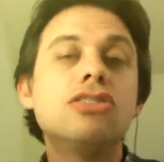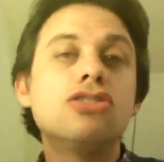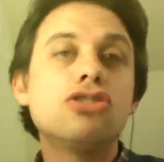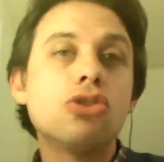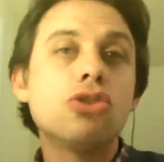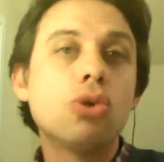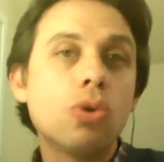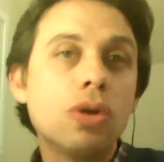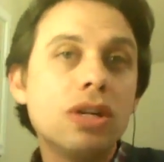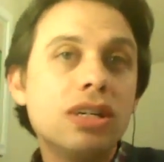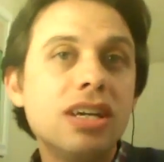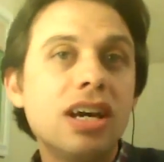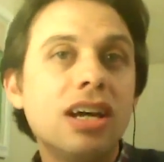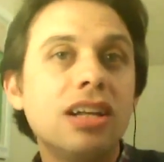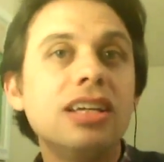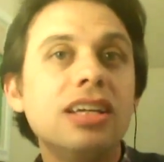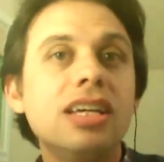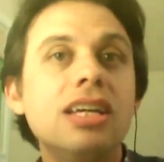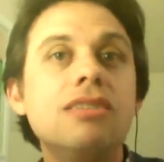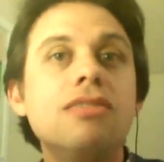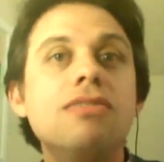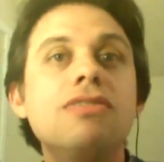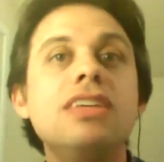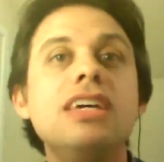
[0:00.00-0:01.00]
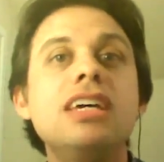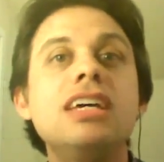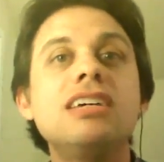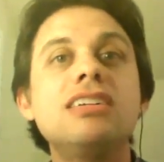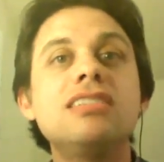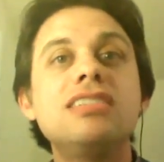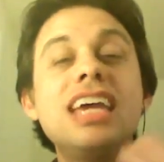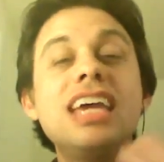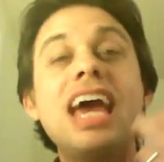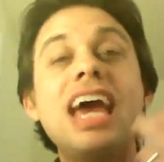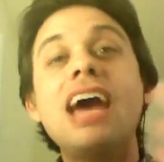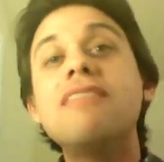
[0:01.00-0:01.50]
the storytelling end of
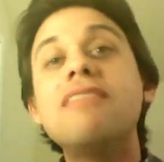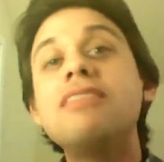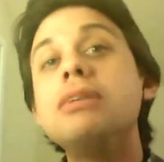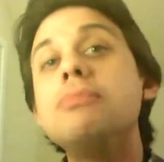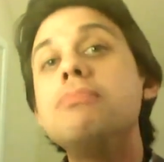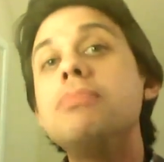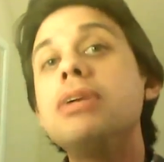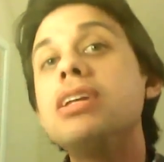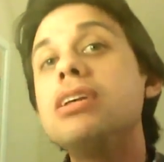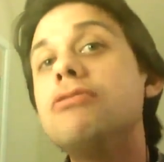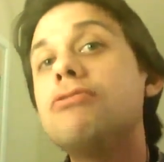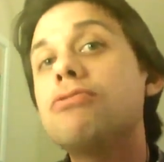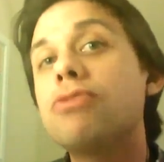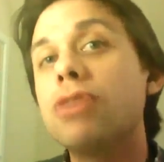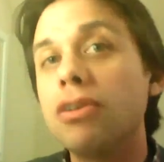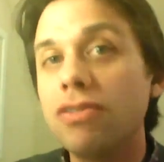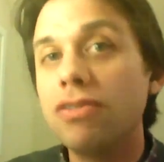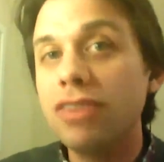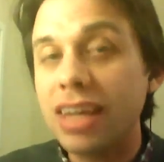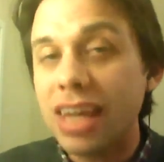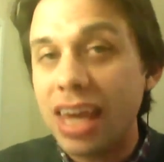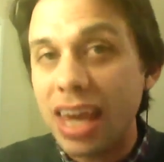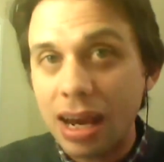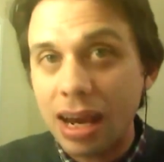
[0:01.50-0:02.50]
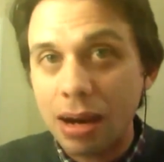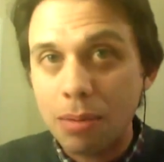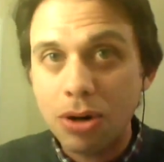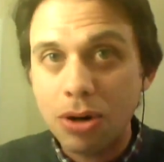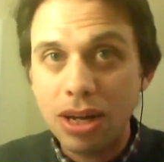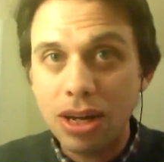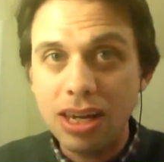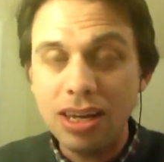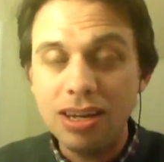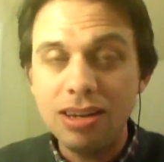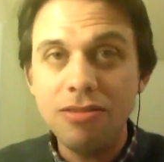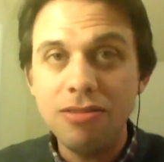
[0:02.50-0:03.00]
things, the having been in front of the
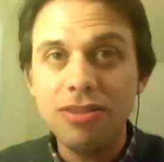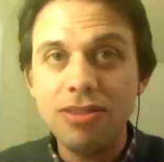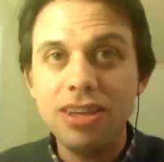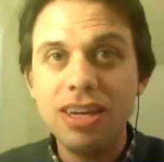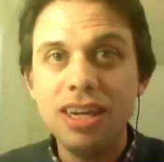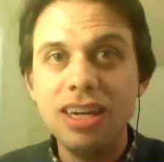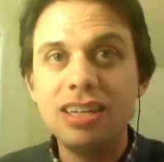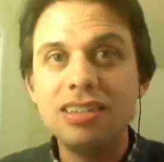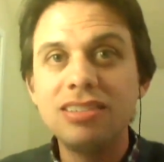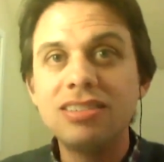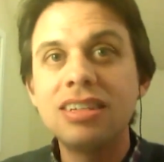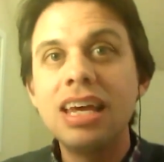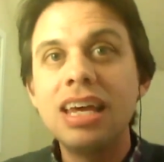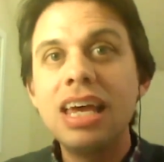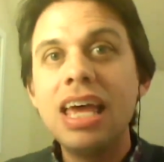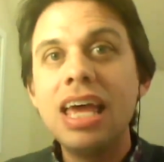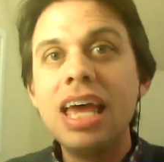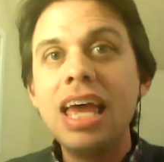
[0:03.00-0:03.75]
camera end of things,